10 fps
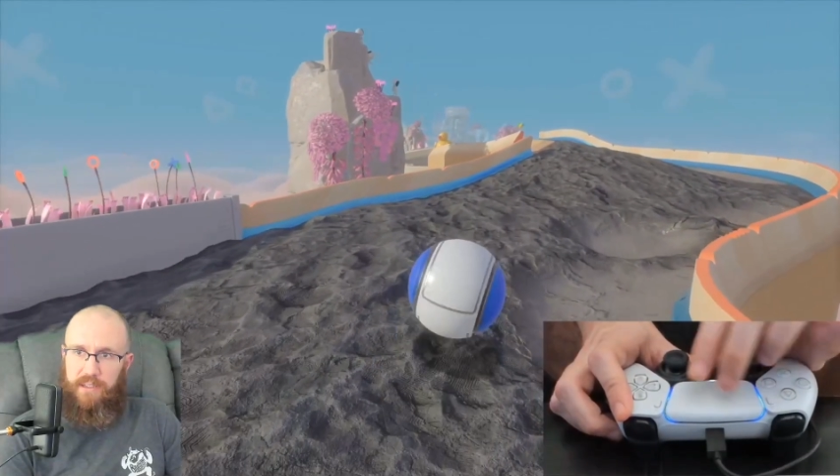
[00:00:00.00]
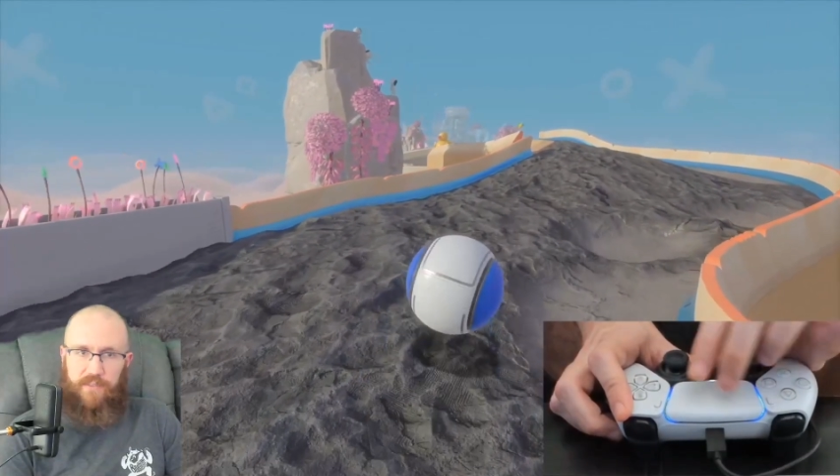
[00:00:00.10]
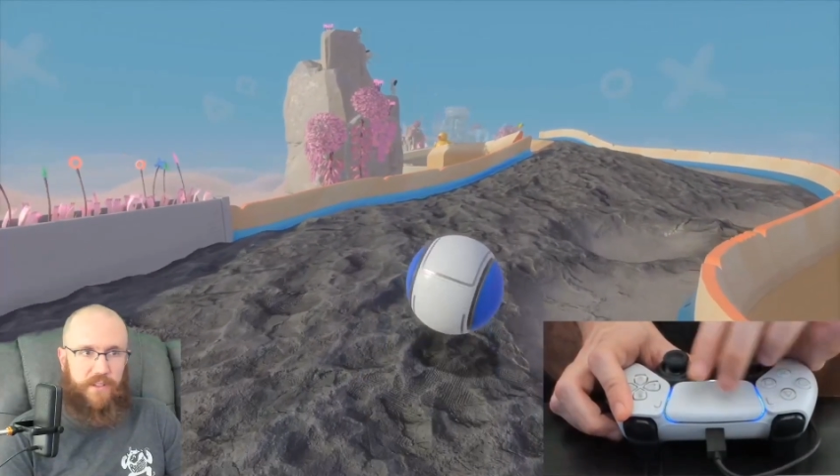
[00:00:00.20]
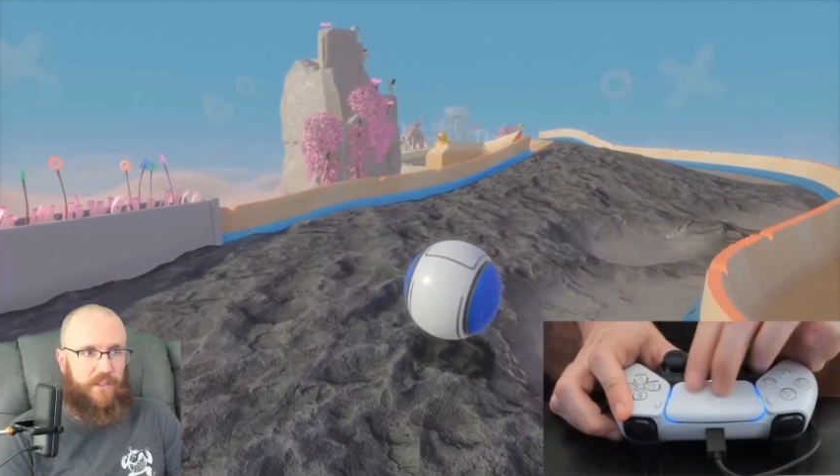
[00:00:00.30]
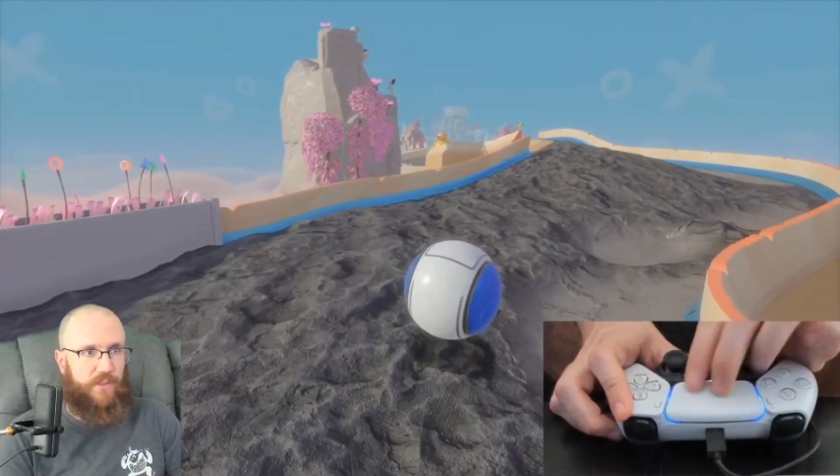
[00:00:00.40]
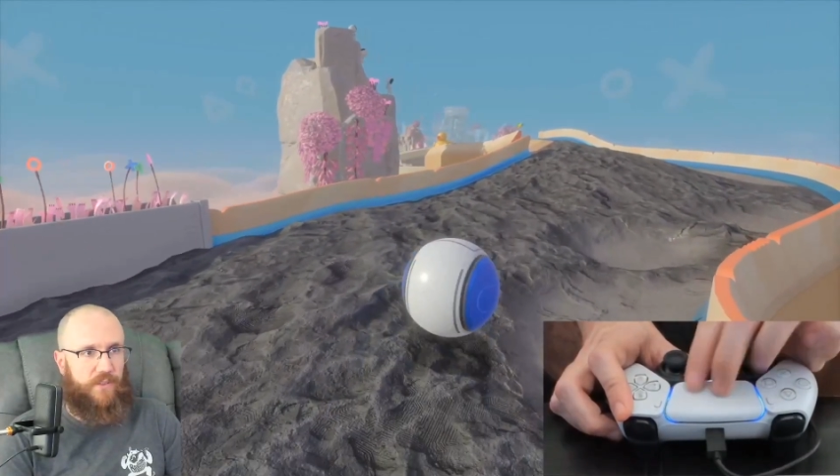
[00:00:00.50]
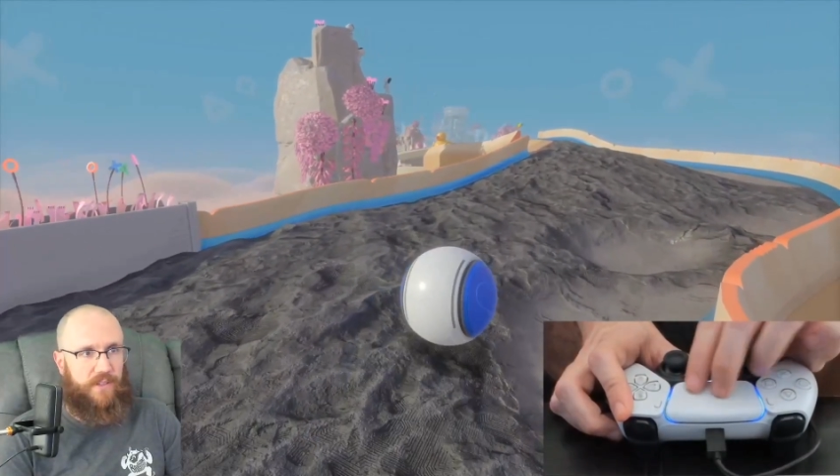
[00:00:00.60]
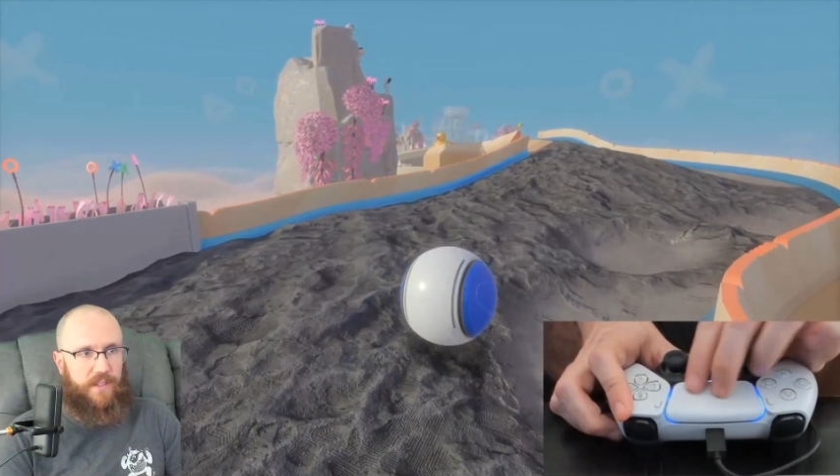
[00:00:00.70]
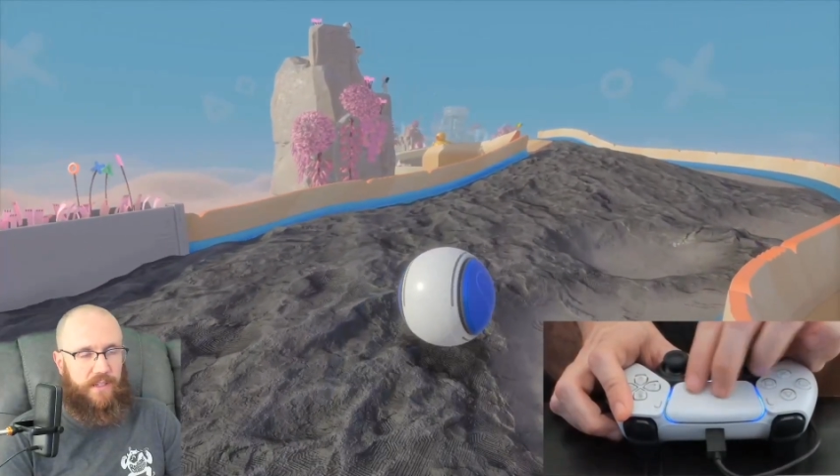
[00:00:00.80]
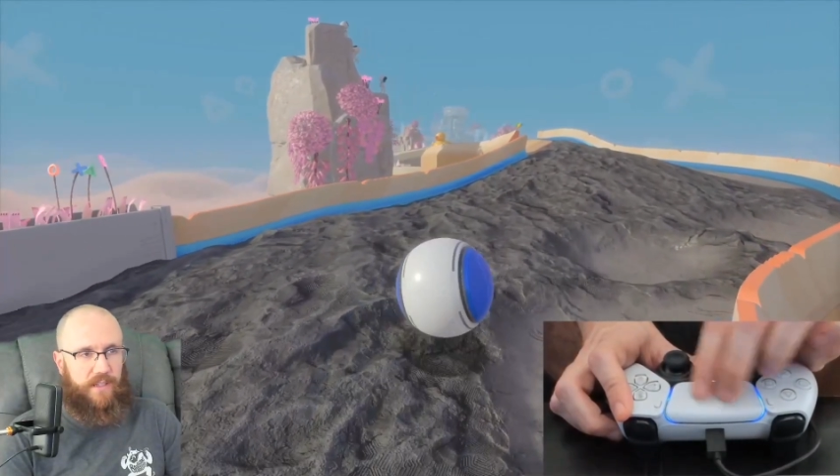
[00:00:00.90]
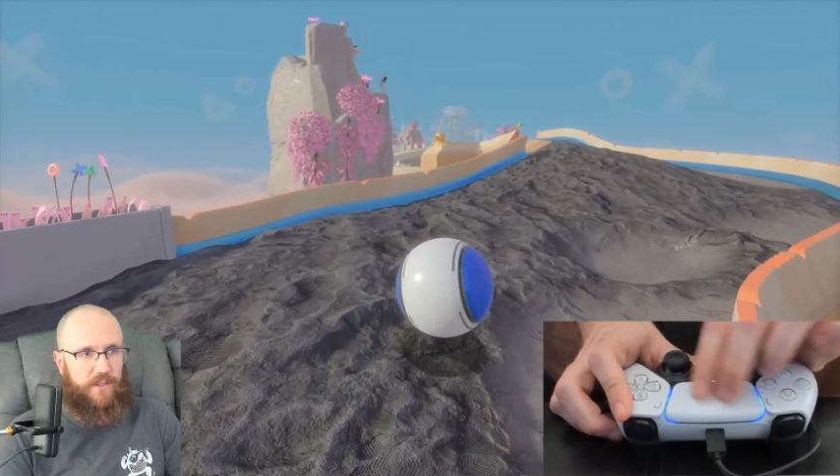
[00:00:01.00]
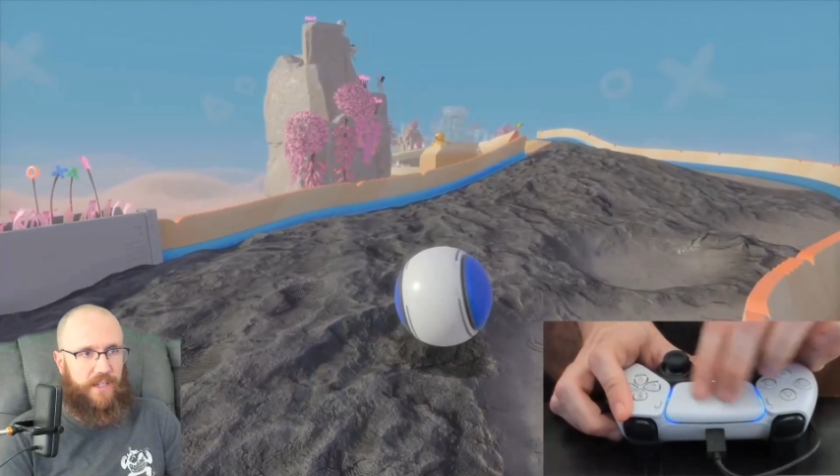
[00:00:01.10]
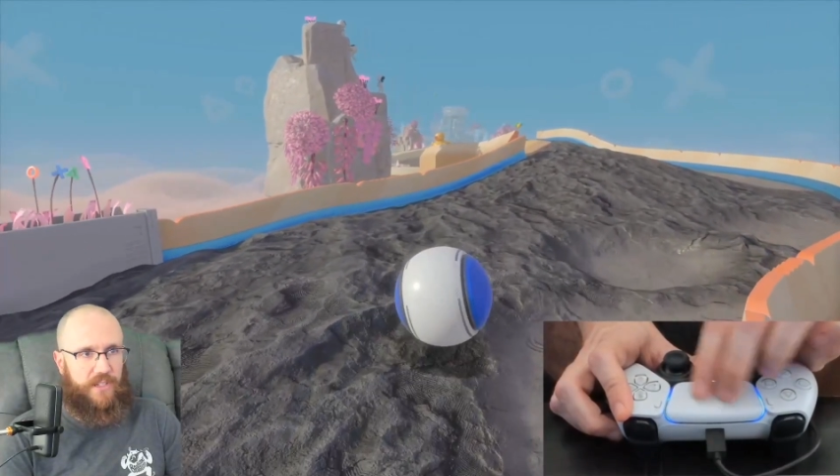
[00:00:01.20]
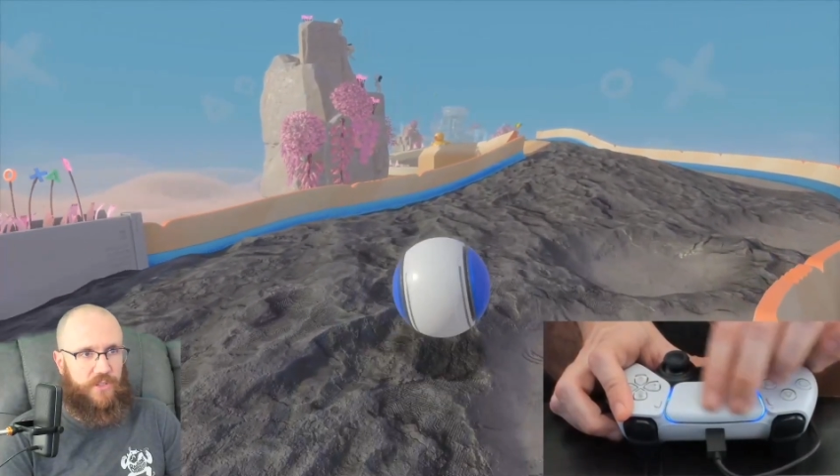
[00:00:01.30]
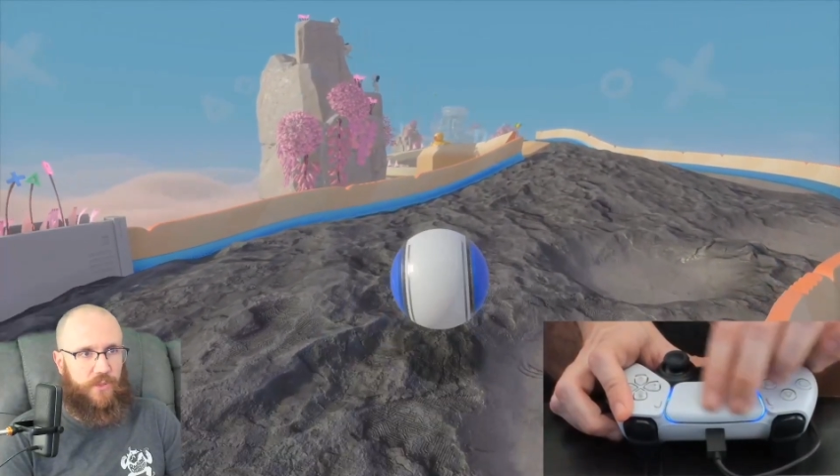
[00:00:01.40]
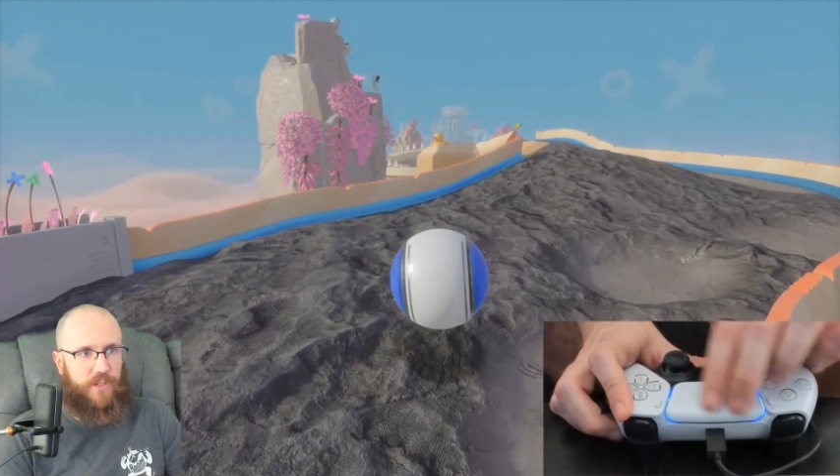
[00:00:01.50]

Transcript: if you do, and you're kind of screwed on